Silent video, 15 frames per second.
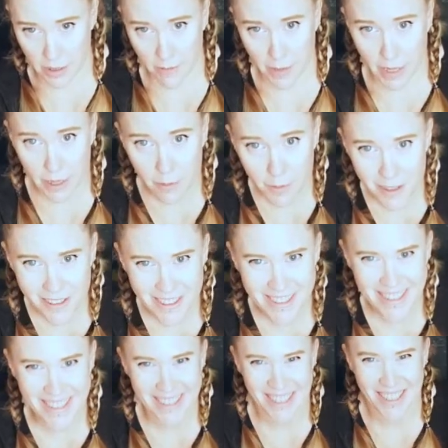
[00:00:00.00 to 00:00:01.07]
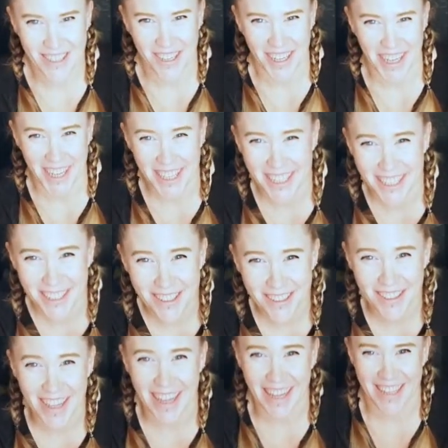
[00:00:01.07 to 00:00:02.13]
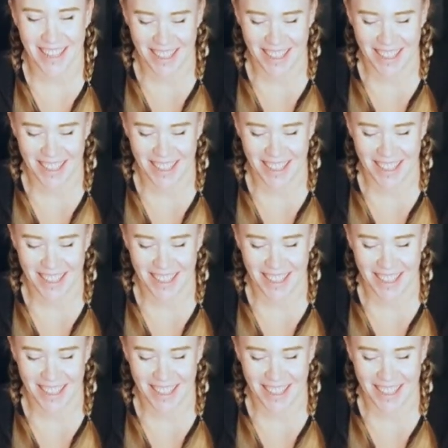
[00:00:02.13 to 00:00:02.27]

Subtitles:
my elbows. Try not to do that.